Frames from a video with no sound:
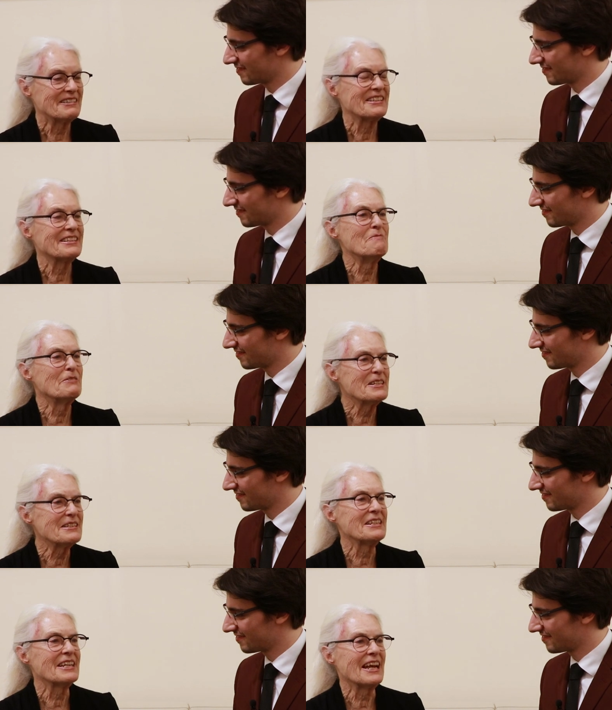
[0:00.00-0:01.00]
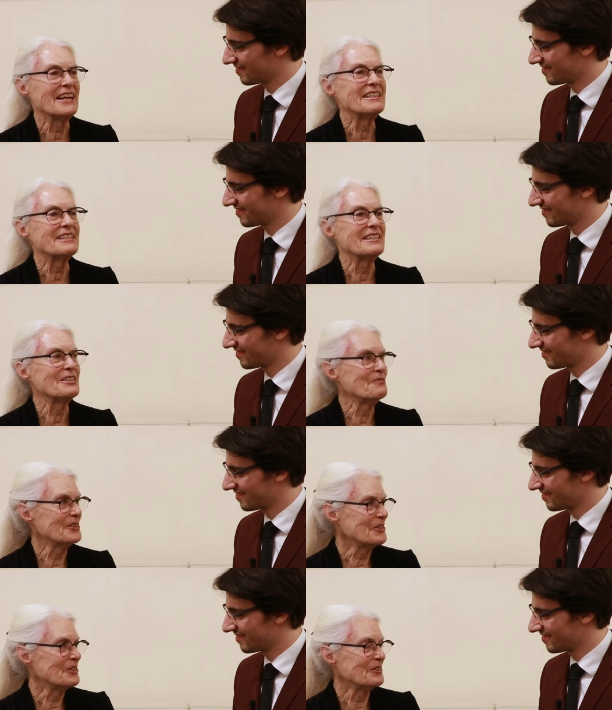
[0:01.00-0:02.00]
Speaker 1: simplicity has its
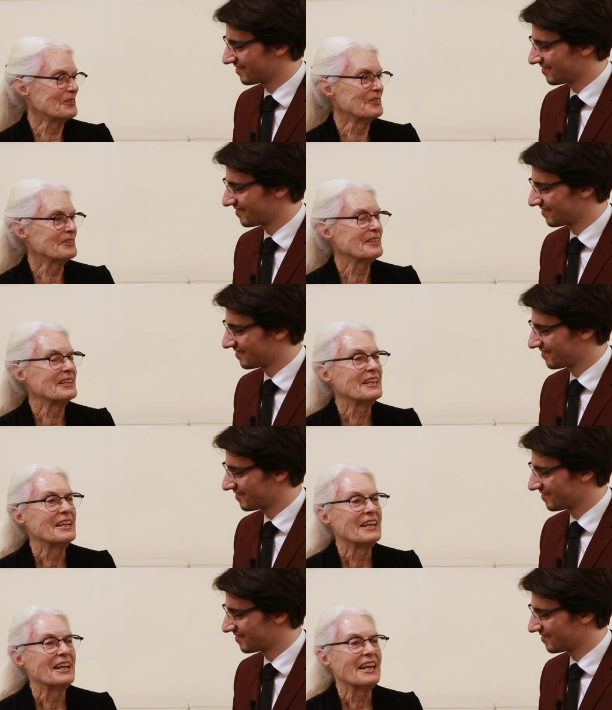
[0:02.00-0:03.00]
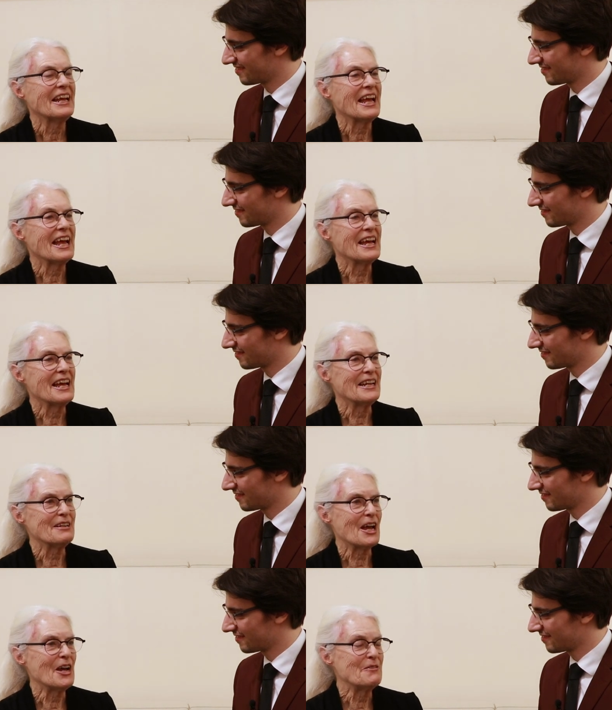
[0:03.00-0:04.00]
virtues,
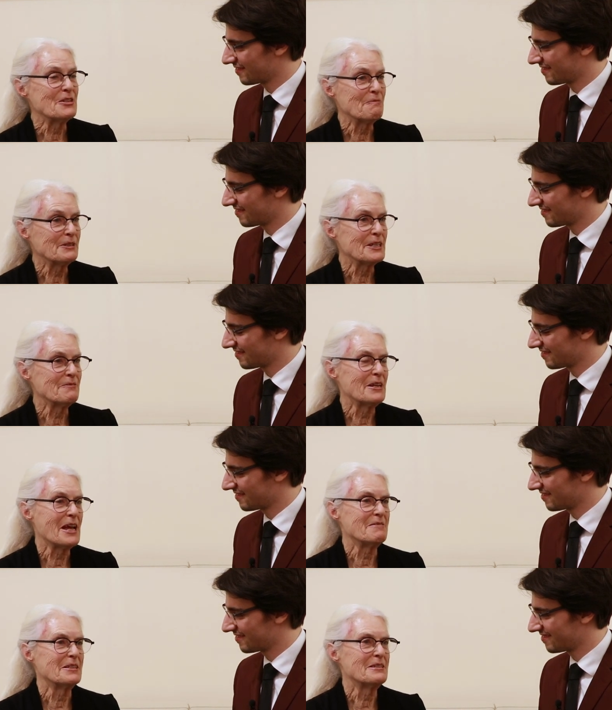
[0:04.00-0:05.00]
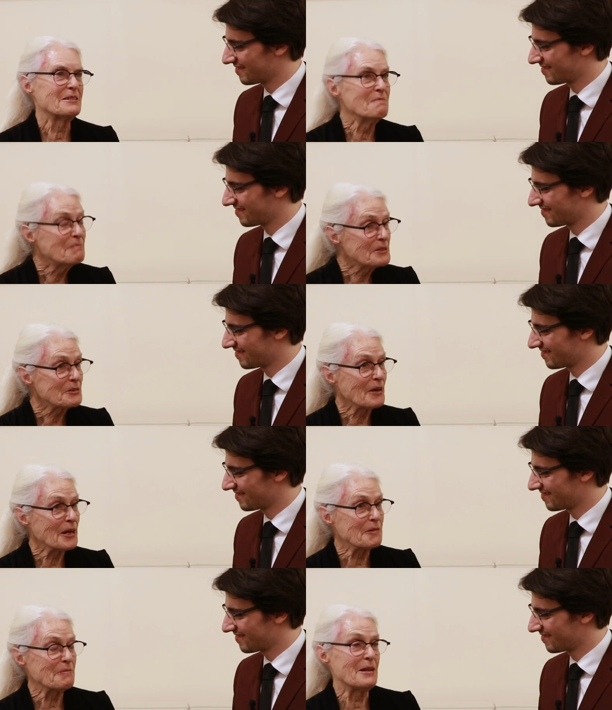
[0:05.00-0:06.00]
and I always believe in having the simplest
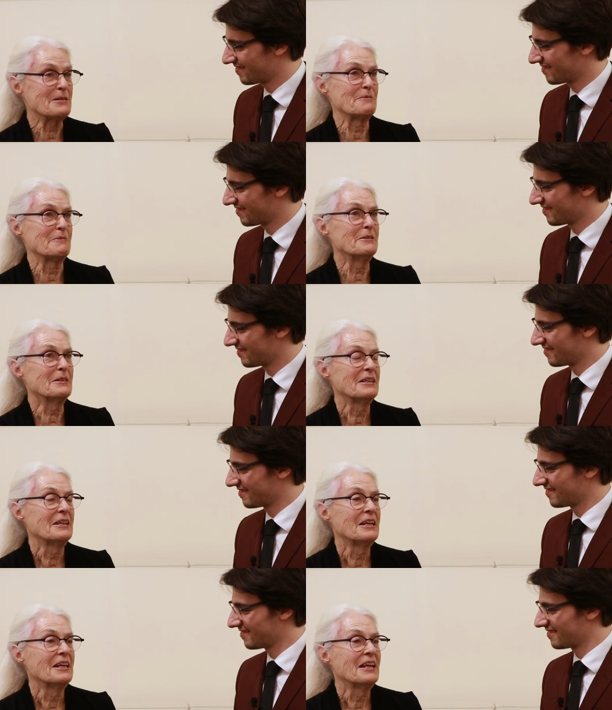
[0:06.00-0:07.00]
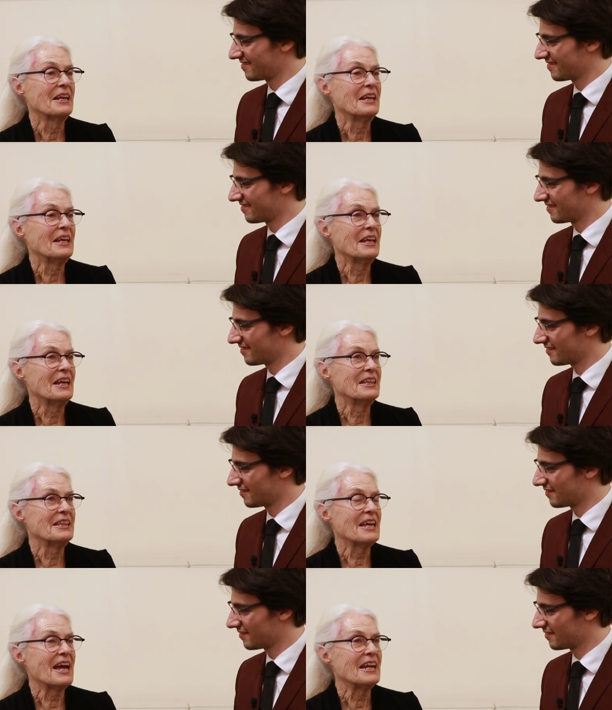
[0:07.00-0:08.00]
model possible,
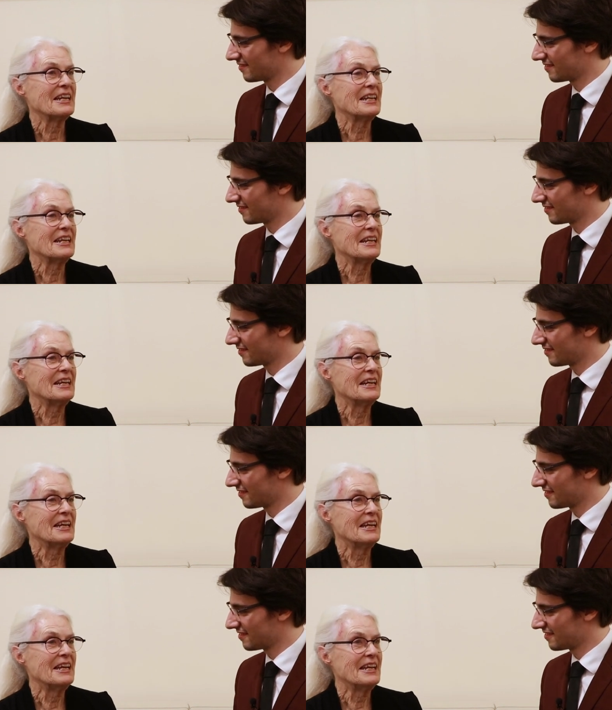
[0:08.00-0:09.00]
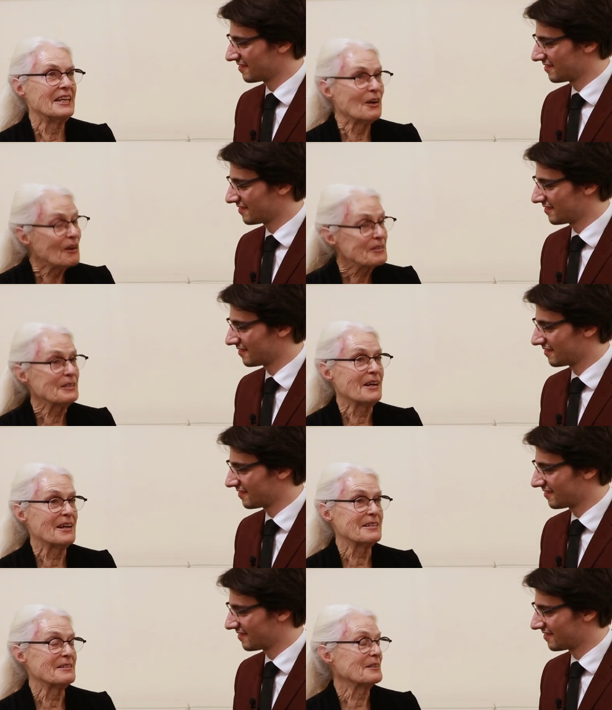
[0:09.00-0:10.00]
that it also
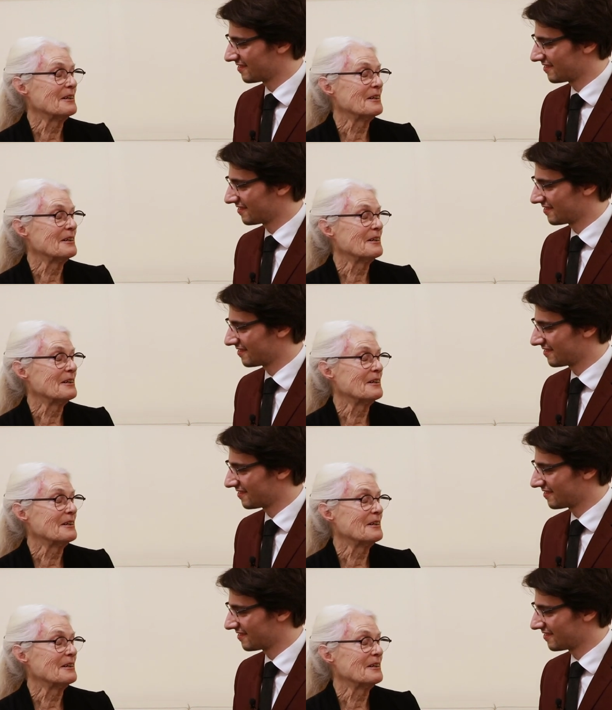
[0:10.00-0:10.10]
has its